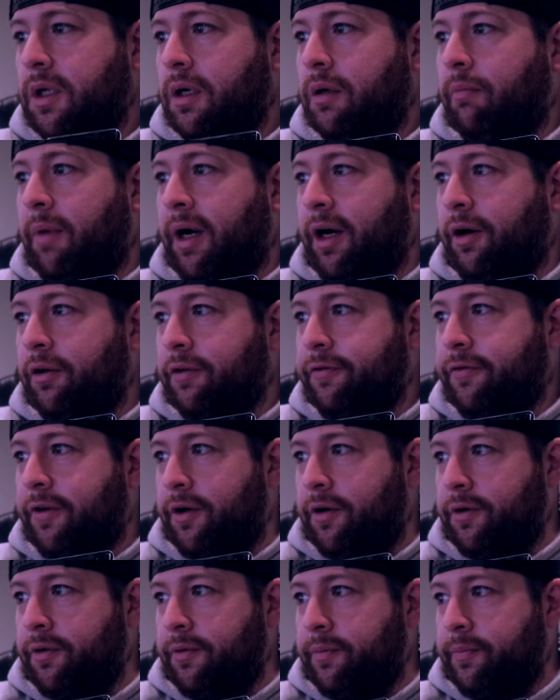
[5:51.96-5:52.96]
my old
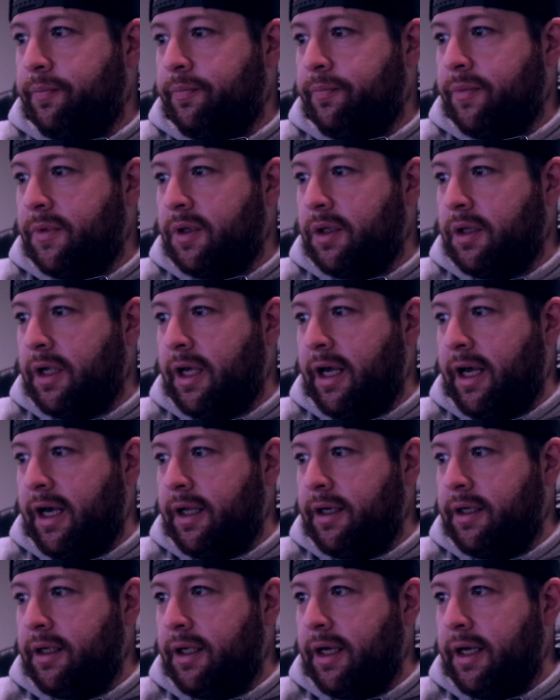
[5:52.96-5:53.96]
phone
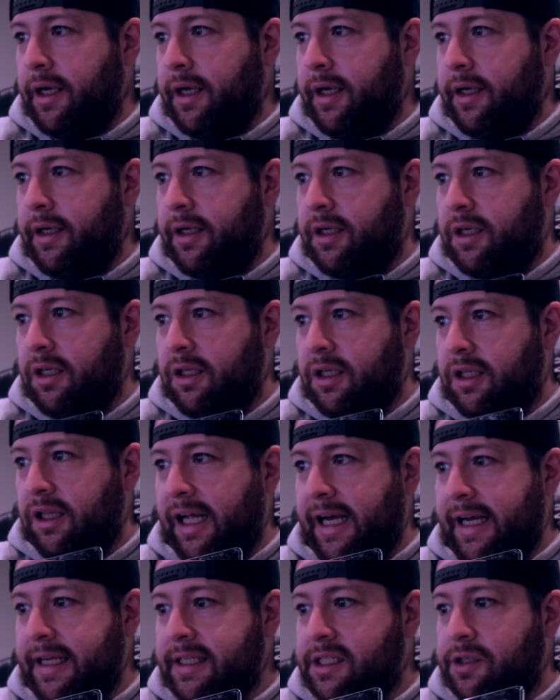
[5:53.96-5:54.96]
had a
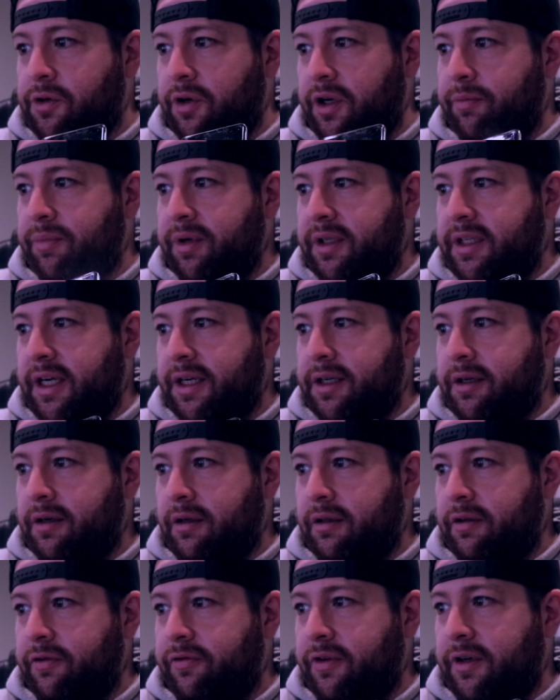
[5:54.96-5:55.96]
glass screen protector
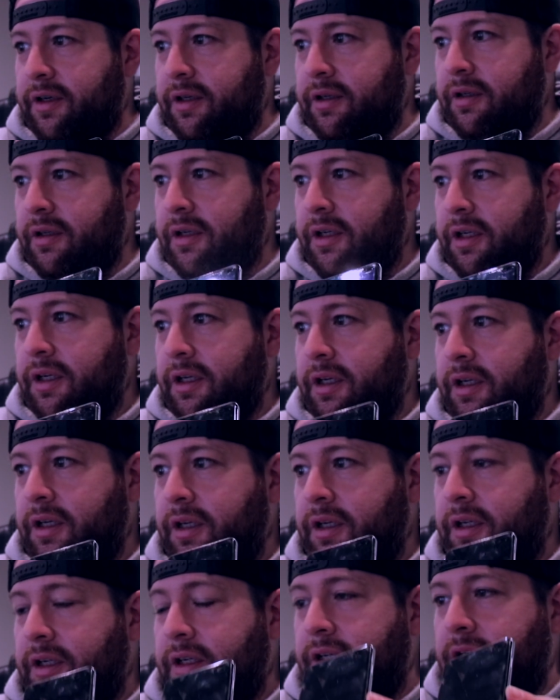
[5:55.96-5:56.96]
on the front
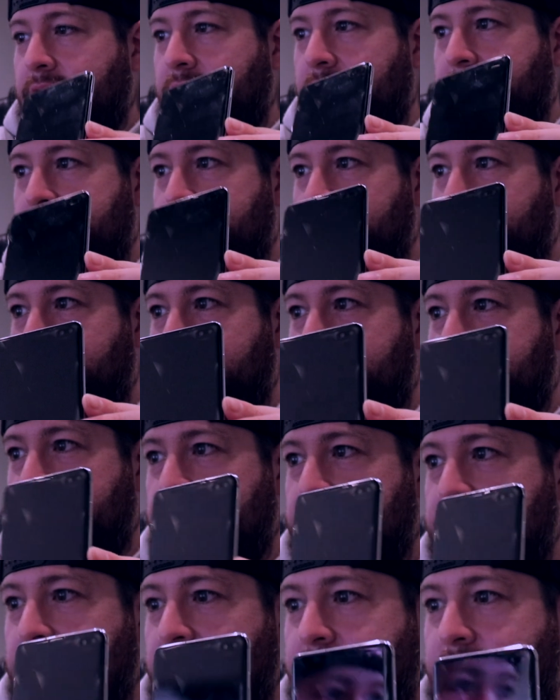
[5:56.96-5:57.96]
to
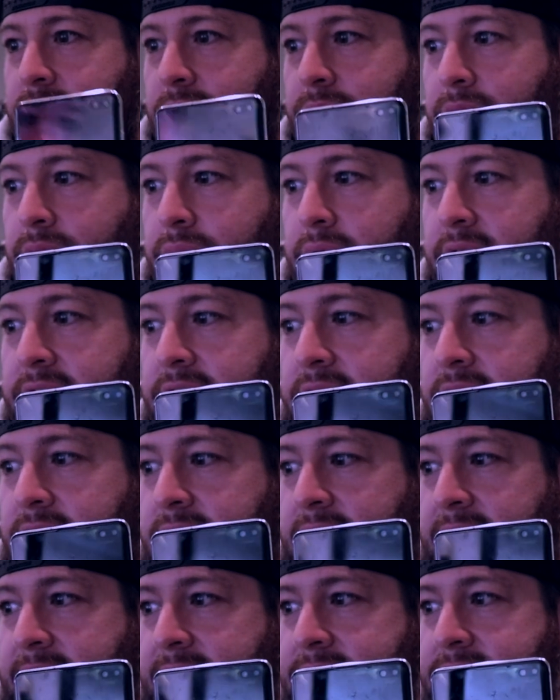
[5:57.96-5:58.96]
protect it from breaking
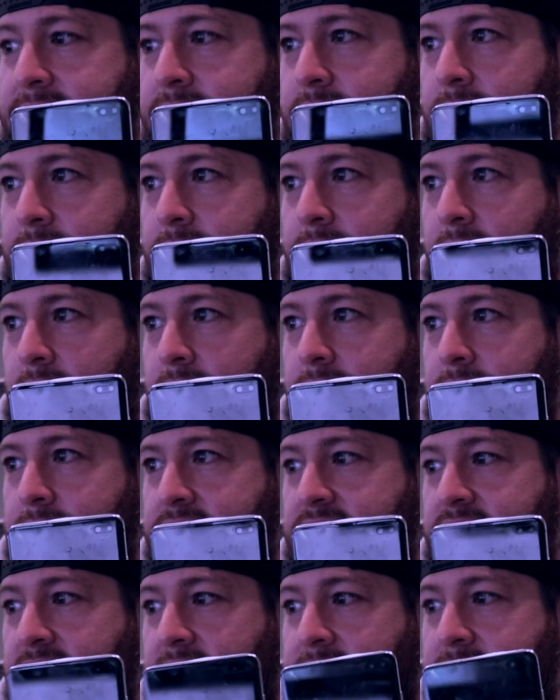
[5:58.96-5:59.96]
glass. So all
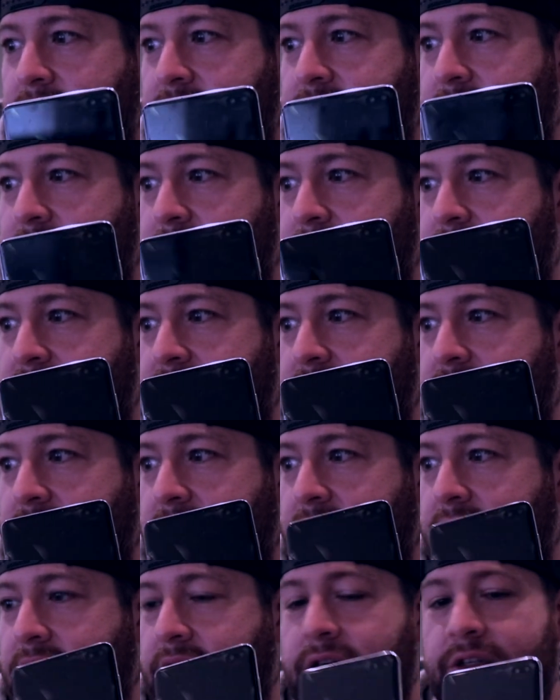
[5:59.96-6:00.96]
those shatters that you see
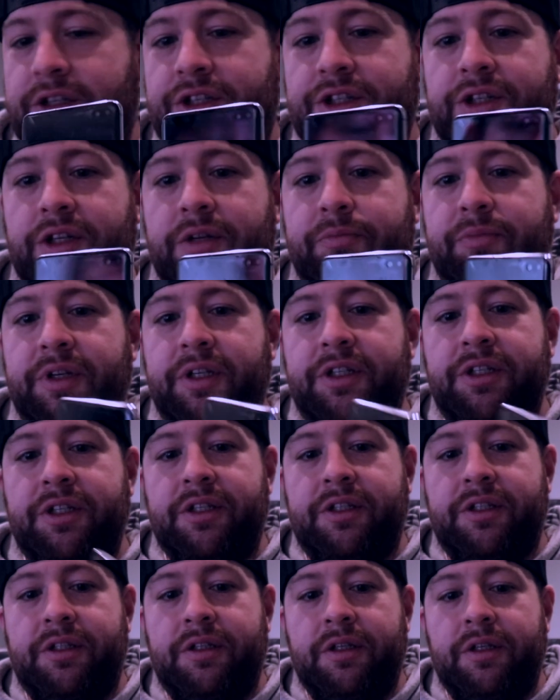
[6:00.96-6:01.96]
here should be
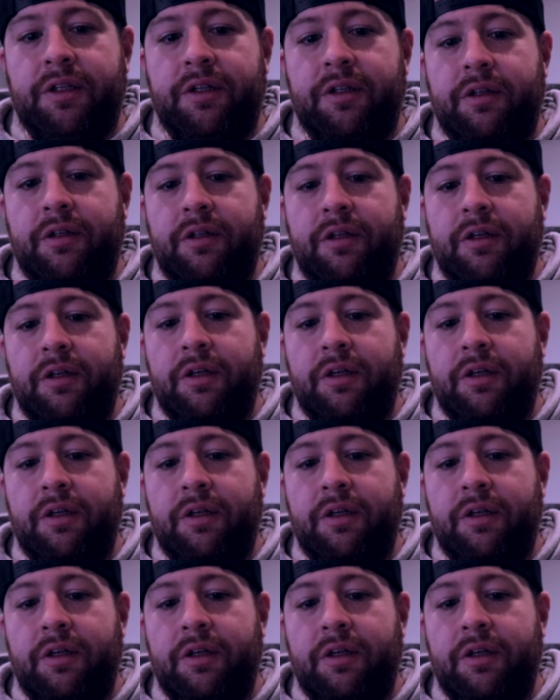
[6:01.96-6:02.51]
just the